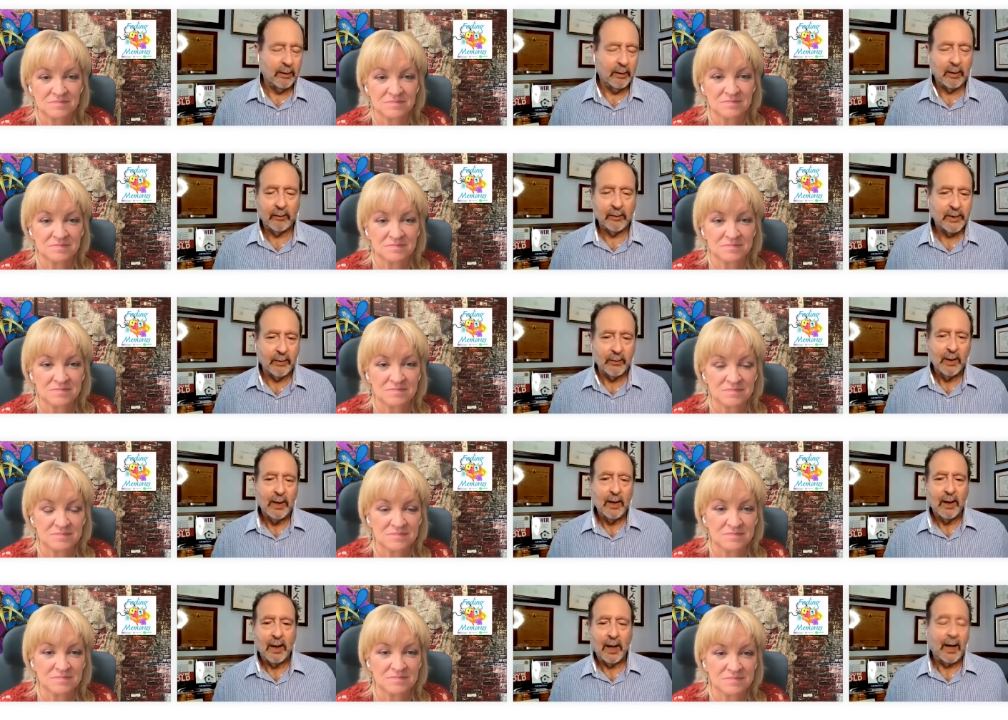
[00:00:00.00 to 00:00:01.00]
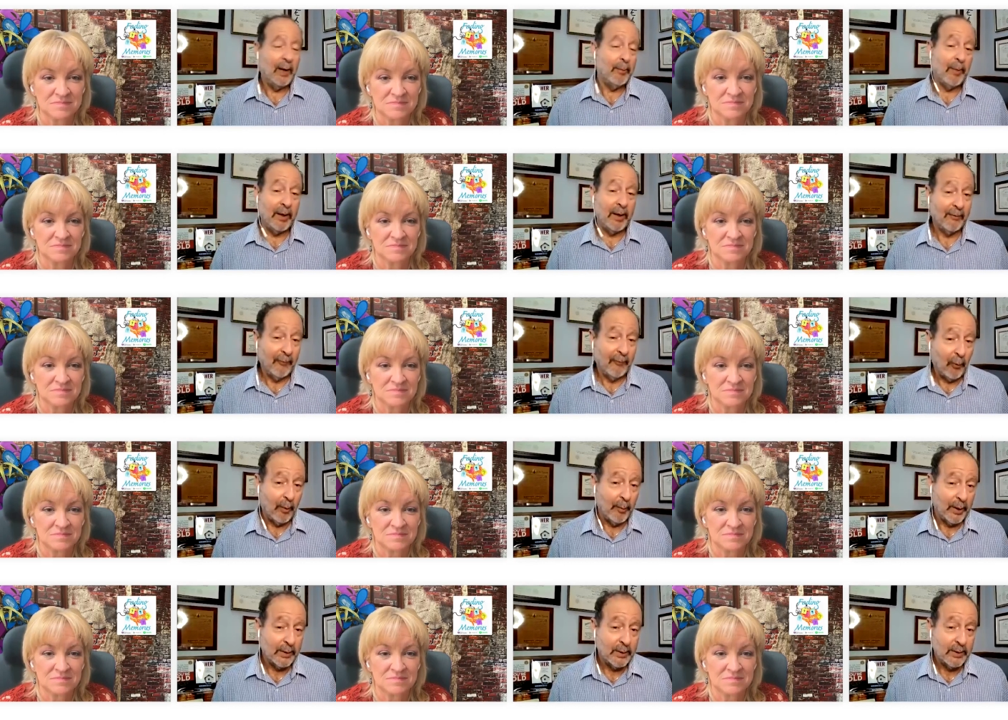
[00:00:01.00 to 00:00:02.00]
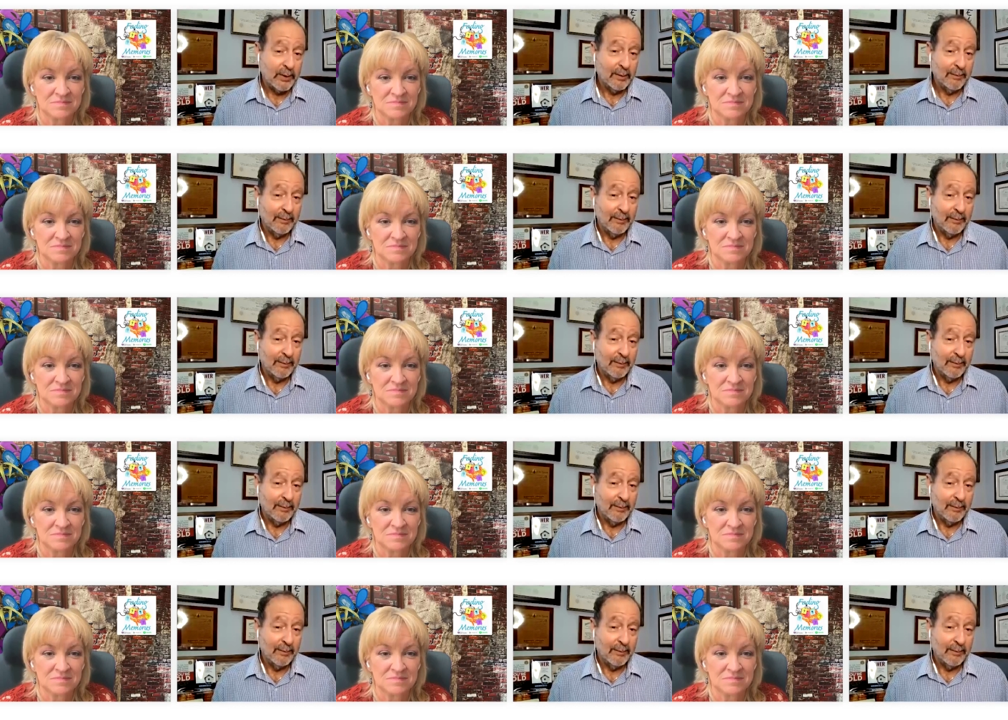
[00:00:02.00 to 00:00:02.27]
Speaker 1: You know, so I had my informants.